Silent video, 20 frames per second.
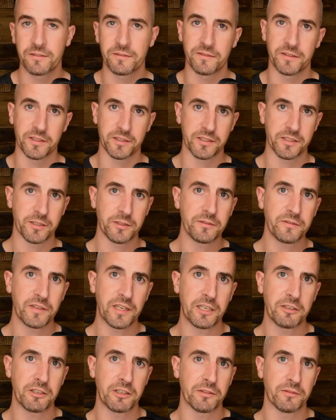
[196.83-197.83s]
foot too
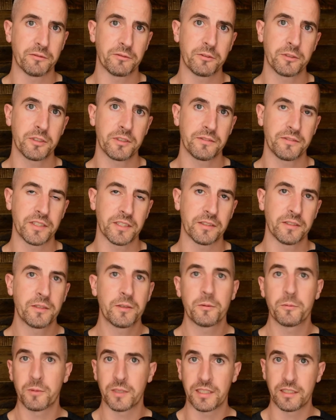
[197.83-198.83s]
far out in front of you
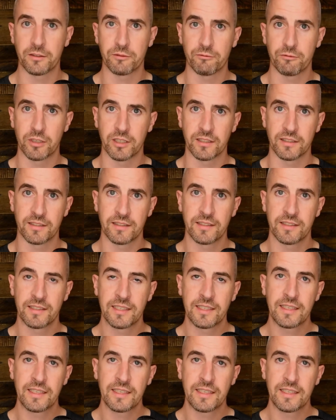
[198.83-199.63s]
when you run.